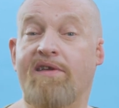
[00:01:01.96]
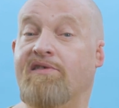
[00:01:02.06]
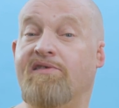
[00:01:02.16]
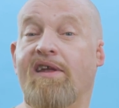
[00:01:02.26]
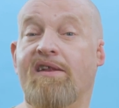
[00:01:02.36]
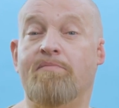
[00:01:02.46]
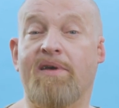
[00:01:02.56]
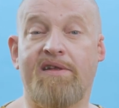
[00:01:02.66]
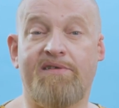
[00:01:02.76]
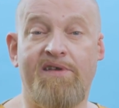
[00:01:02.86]
or
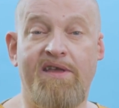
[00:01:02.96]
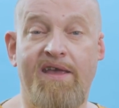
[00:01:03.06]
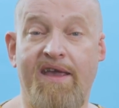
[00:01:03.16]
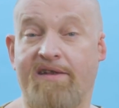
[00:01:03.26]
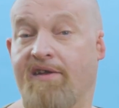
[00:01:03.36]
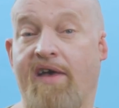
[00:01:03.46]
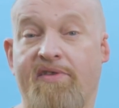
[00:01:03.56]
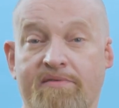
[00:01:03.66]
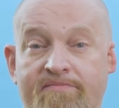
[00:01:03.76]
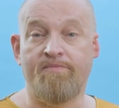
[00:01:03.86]
sustainability in
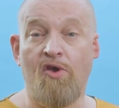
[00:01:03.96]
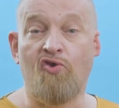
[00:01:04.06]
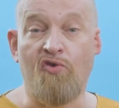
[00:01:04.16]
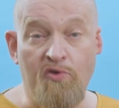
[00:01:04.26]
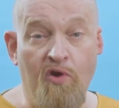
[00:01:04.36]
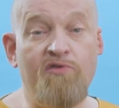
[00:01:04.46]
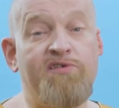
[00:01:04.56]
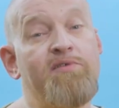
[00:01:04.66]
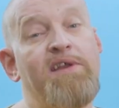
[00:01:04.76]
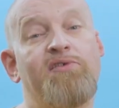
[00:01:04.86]
another. You would
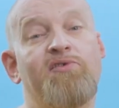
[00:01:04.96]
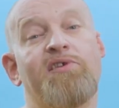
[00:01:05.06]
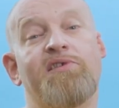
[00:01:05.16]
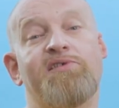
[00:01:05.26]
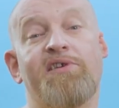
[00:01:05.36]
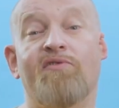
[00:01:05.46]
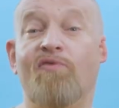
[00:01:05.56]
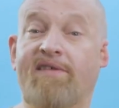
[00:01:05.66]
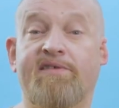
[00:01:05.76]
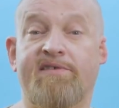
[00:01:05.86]
also need to consider
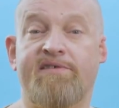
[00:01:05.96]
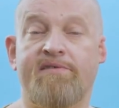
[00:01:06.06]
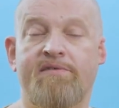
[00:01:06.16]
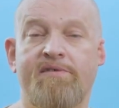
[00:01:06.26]
risks.